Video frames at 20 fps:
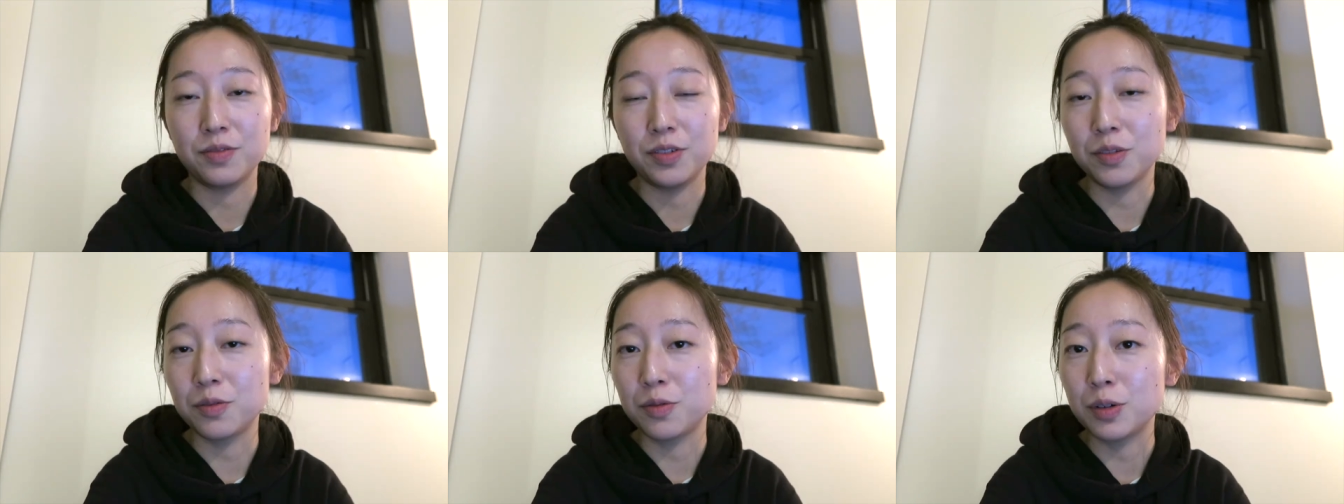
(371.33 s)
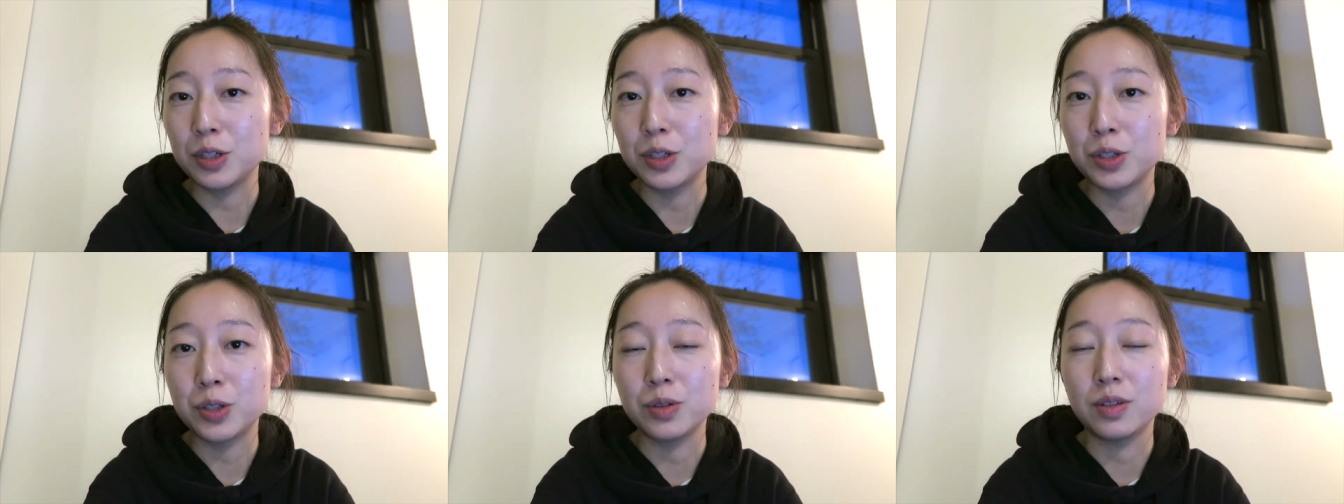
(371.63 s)
feel
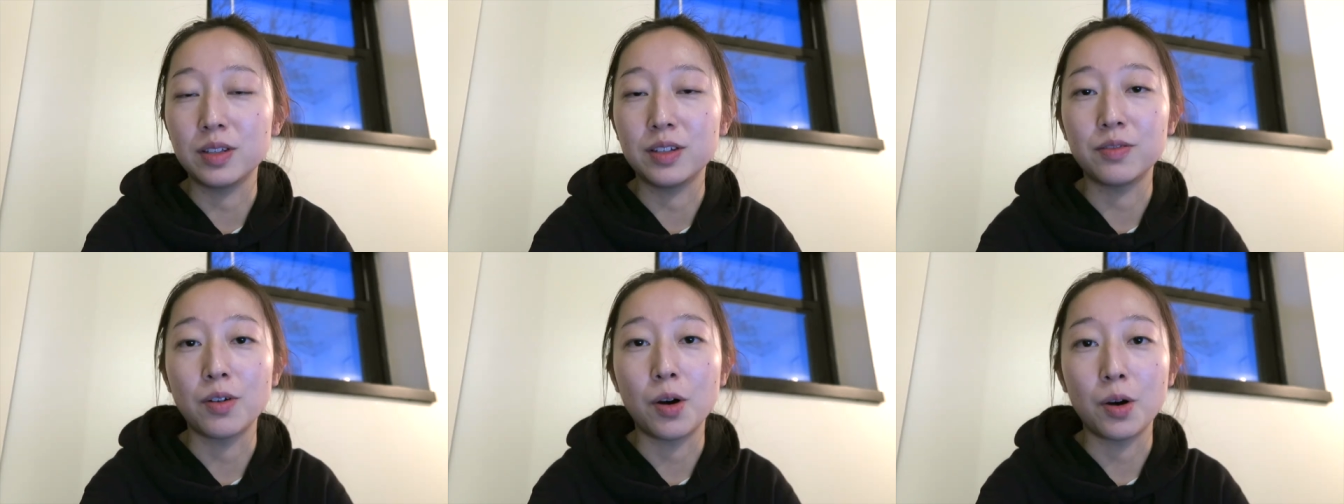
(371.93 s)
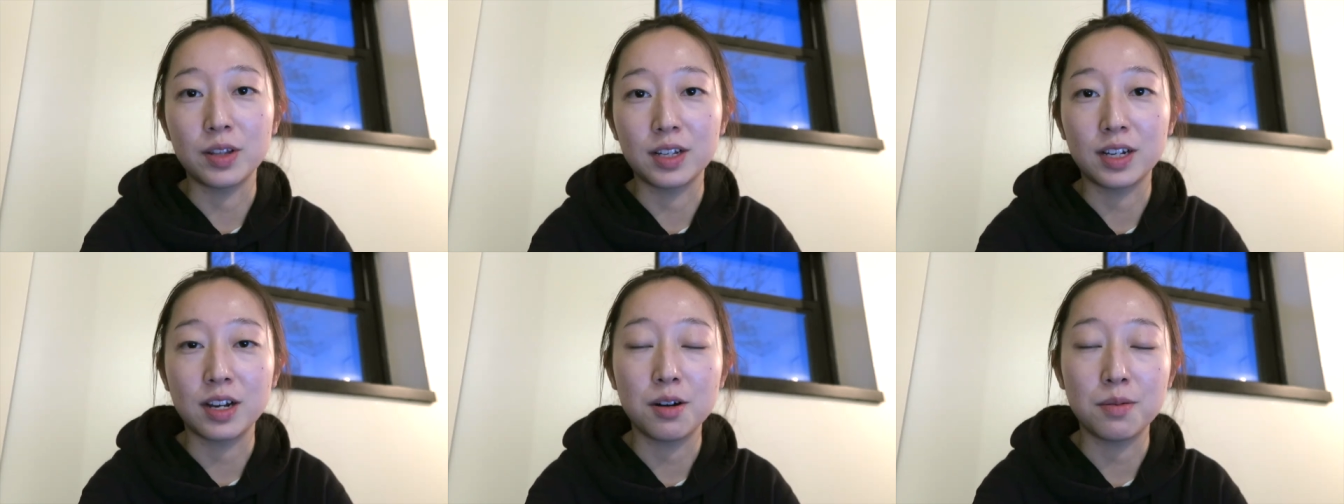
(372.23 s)
free to leave
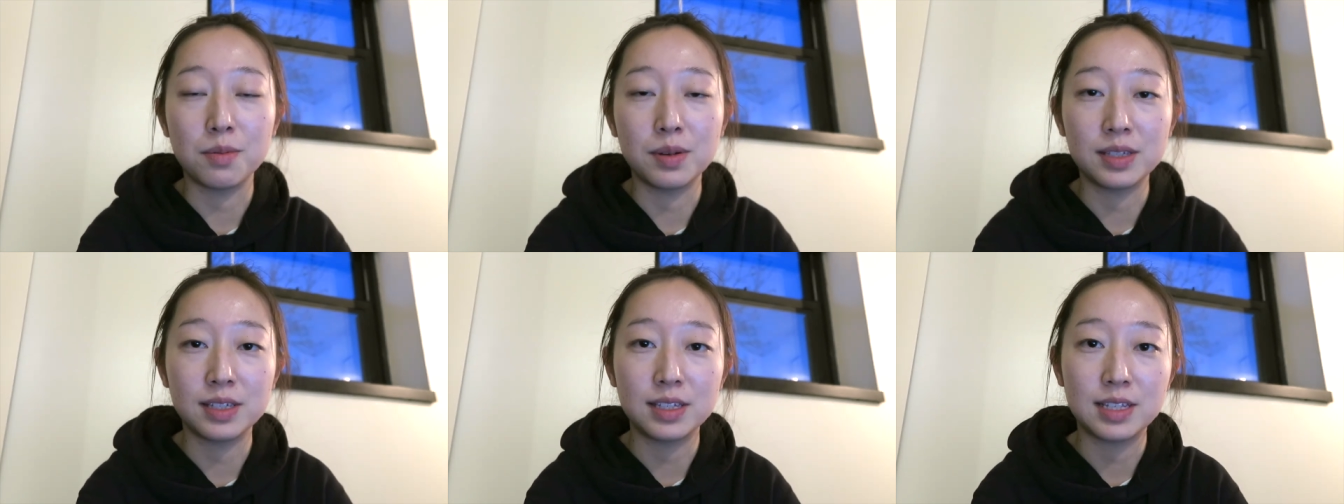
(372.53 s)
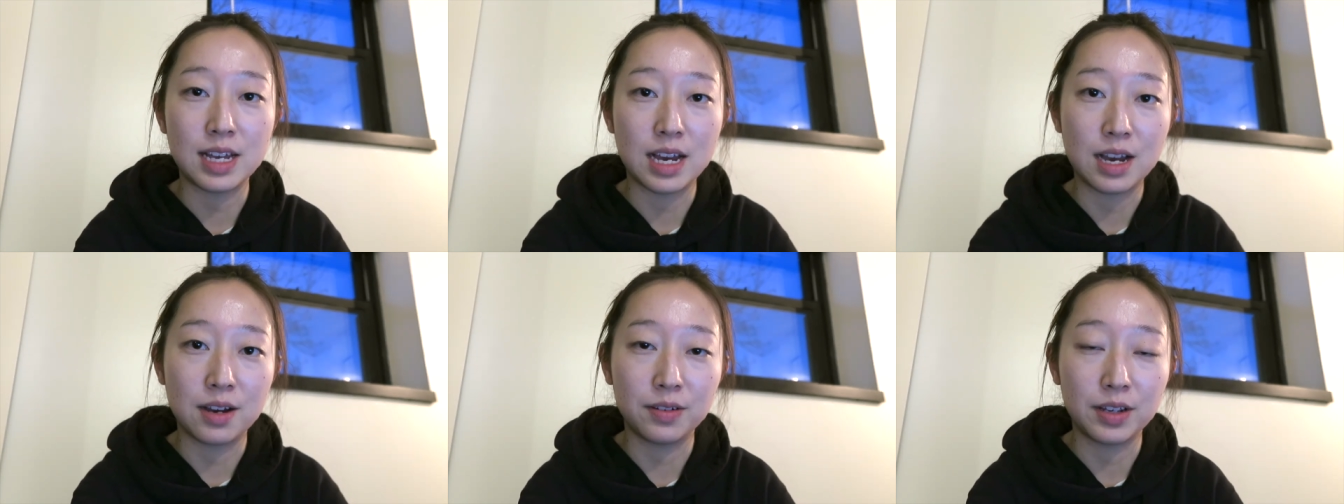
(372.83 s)
all the comments
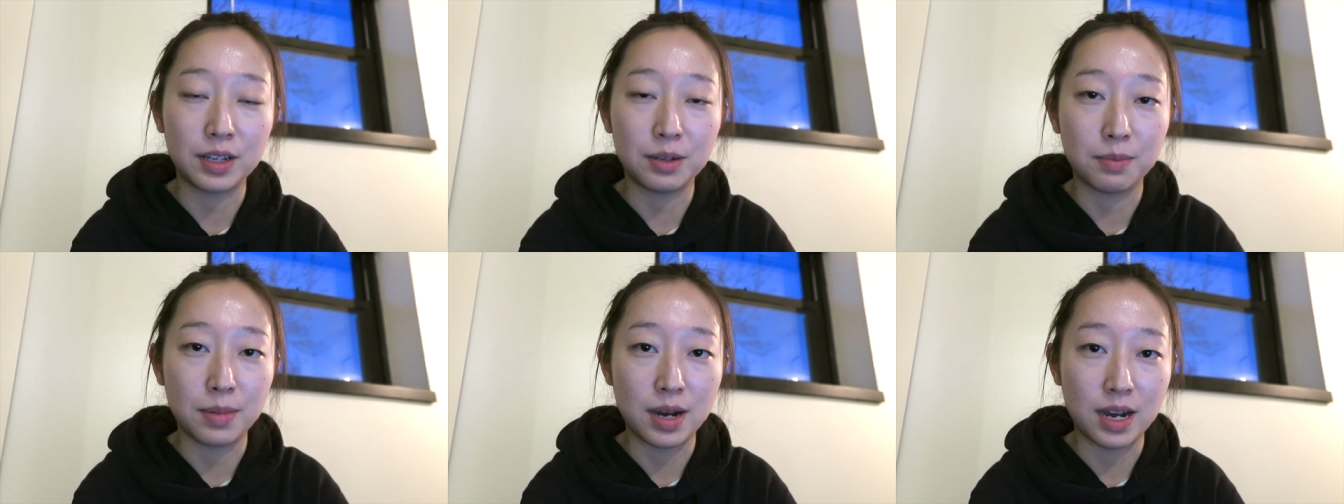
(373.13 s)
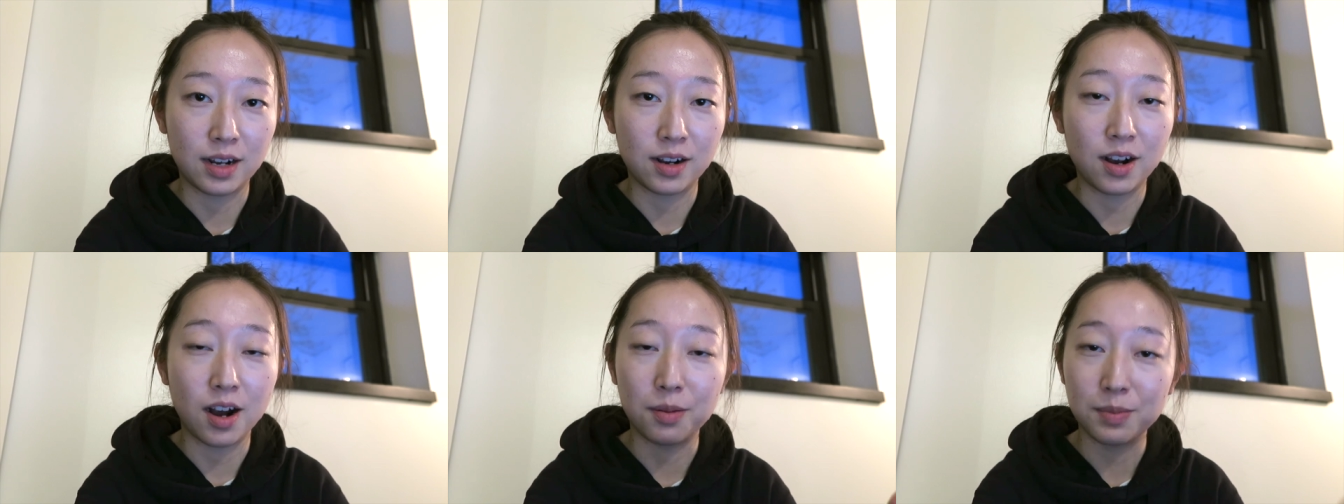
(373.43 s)
down in
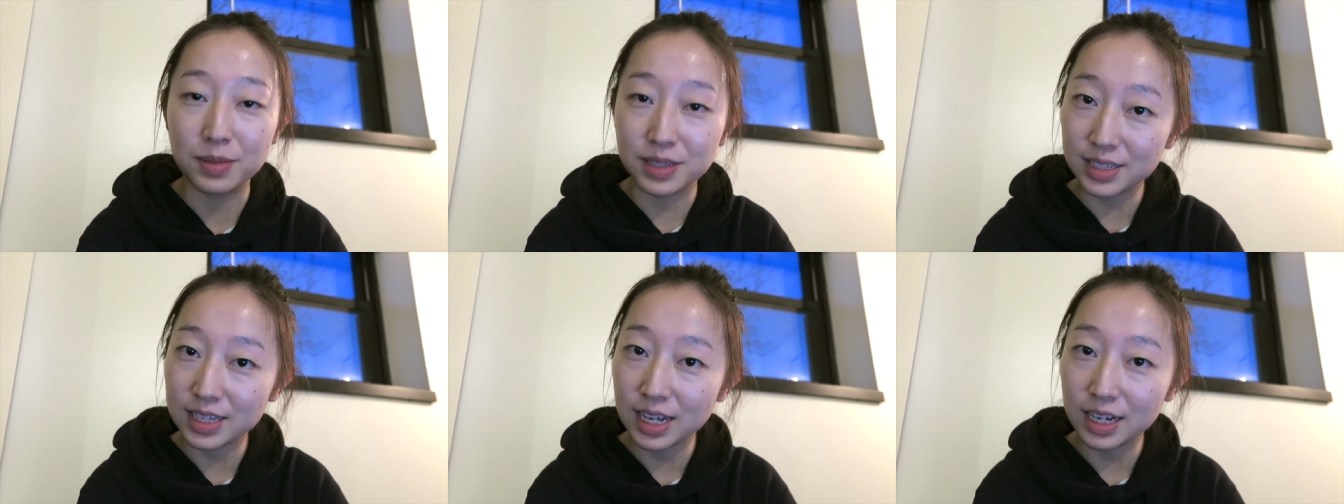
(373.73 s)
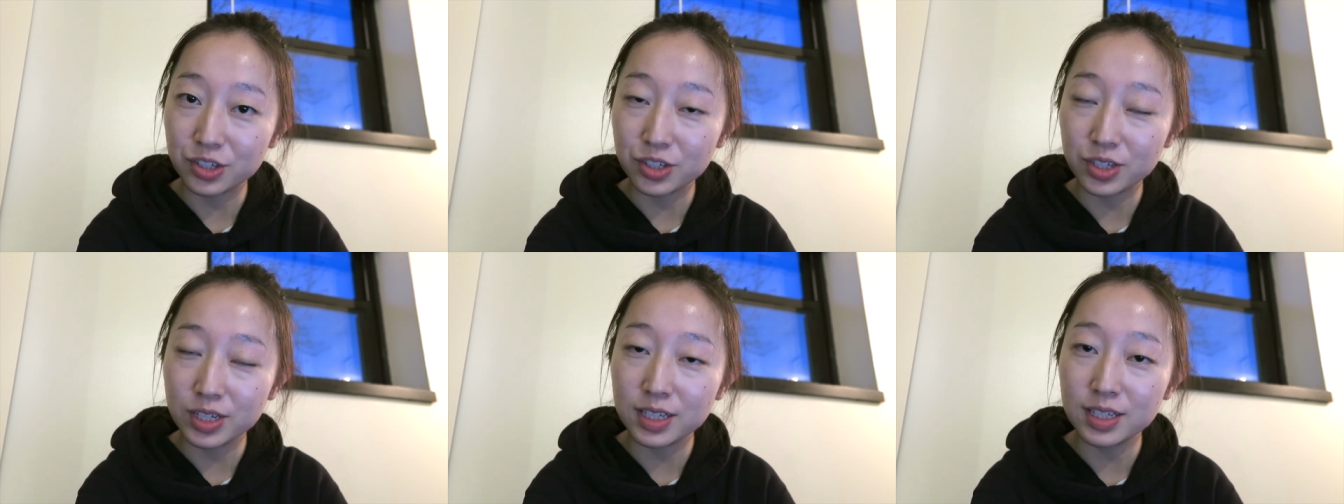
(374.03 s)
my comment
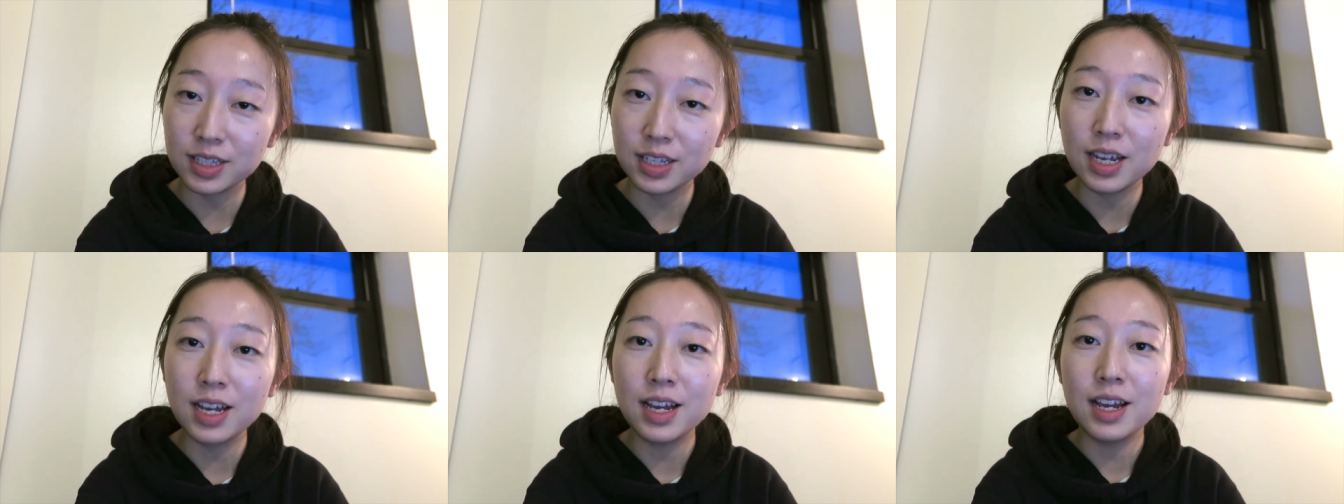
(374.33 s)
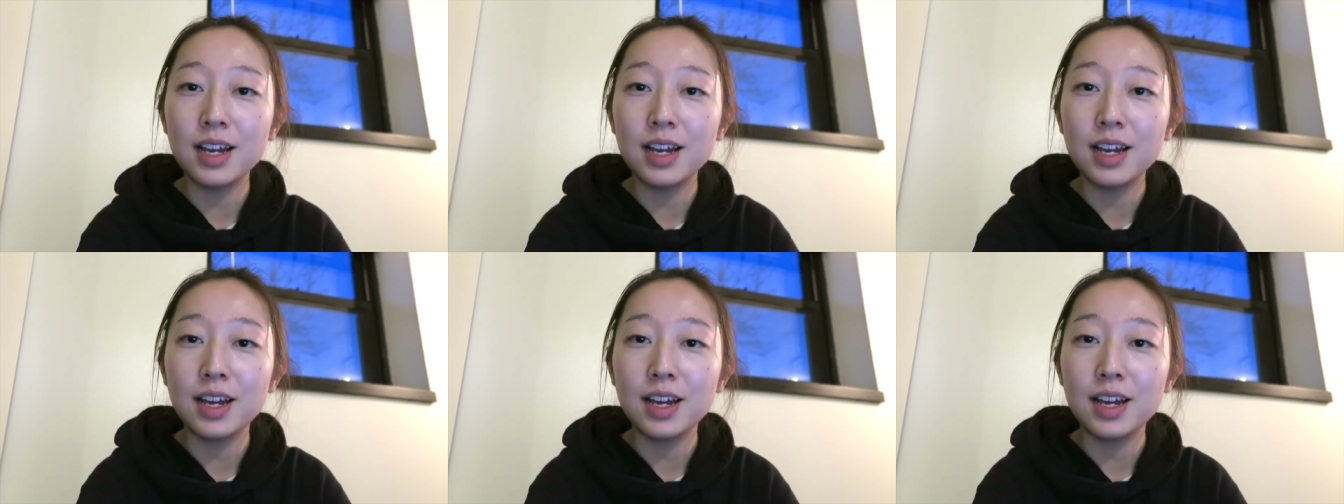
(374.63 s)
section.